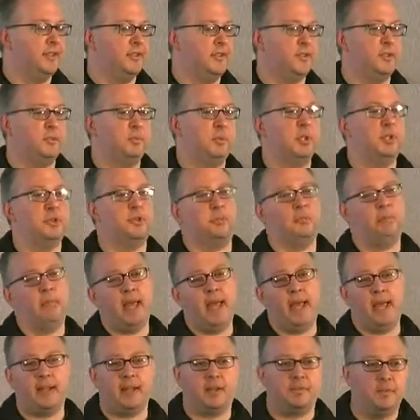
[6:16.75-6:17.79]
So there's been a
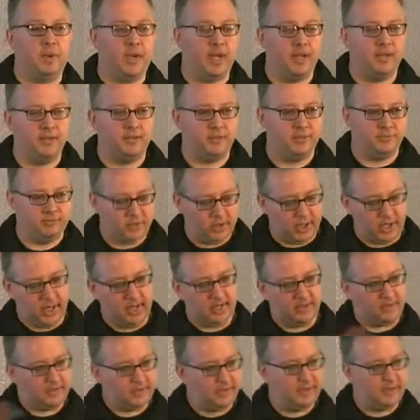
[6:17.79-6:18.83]
dramatic mind
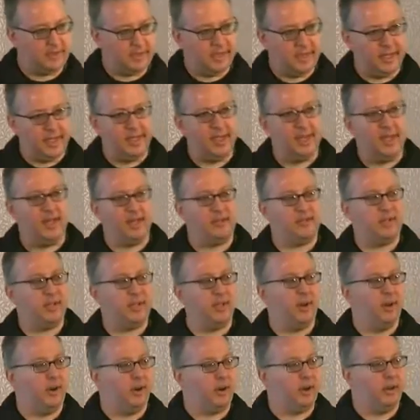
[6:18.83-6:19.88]
change at
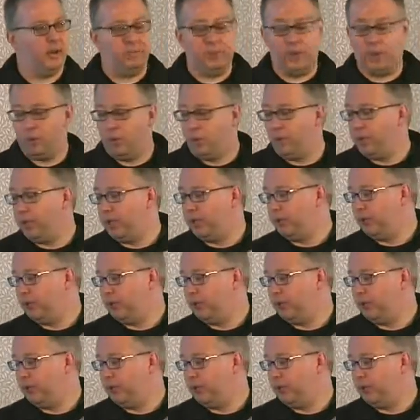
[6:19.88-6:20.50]
City Hall about what we